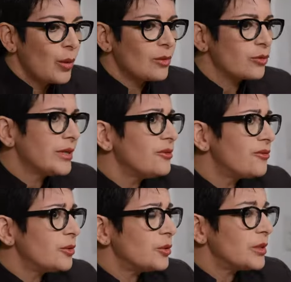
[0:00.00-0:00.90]
while real
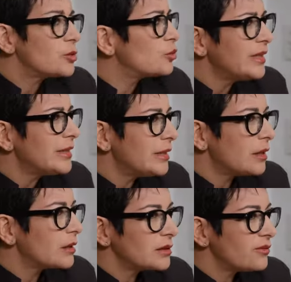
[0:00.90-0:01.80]
food is really
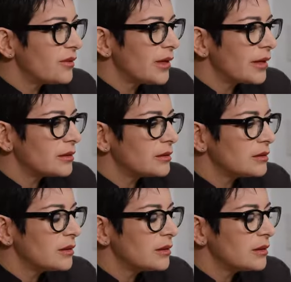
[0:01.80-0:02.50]
hard to find.